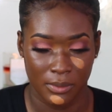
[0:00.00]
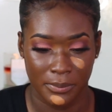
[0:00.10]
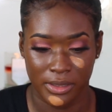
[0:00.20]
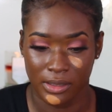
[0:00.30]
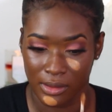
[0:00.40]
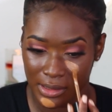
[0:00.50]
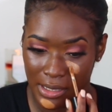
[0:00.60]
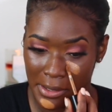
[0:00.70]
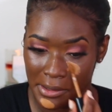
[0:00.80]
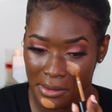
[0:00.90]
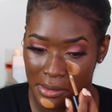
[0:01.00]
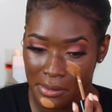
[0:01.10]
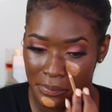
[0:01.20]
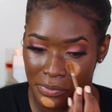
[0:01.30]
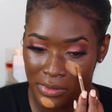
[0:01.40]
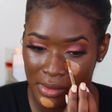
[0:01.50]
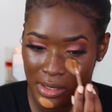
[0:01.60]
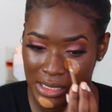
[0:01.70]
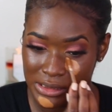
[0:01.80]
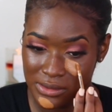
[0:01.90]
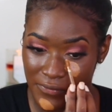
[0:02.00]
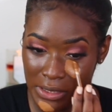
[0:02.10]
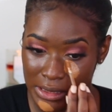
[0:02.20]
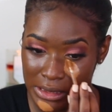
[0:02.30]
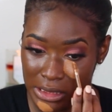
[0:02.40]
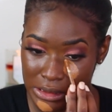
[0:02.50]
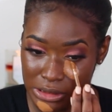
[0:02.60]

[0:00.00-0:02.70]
But yeah, like, I just feel like there's